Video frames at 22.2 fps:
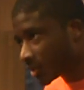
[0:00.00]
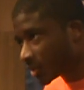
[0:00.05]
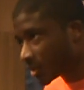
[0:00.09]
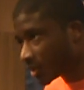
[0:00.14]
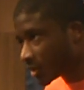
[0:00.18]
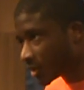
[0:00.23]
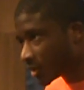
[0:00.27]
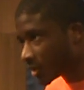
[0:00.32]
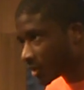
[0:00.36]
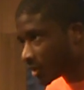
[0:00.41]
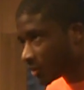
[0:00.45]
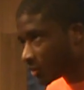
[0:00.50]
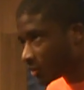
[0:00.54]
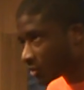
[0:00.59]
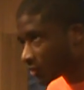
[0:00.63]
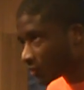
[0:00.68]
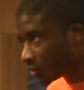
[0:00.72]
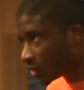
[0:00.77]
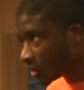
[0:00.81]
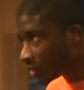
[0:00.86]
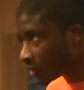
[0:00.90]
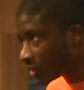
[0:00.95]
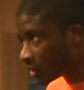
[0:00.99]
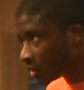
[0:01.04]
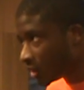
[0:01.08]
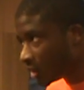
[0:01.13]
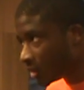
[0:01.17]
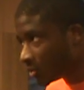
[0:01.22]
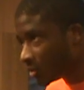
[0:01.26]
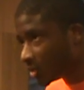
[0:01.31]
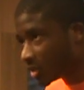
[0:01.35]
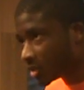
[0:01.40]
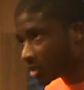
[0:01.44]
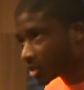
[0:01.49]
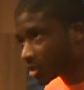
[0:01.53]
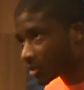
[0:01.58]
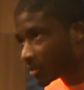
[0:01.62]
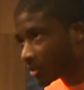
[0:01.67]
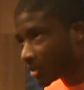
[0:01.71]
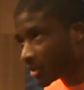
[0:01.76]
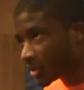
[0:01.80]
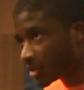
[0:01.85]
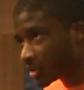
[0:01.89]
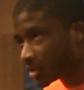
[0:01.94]
and it was very humbling
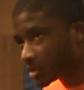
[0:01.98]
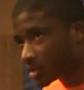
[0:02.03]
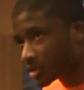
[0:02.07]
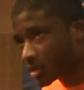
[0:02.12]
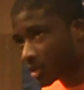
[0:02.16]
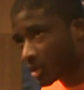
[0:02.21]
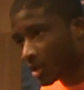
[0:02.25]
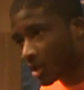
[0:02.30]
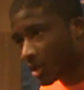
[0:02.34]
experience.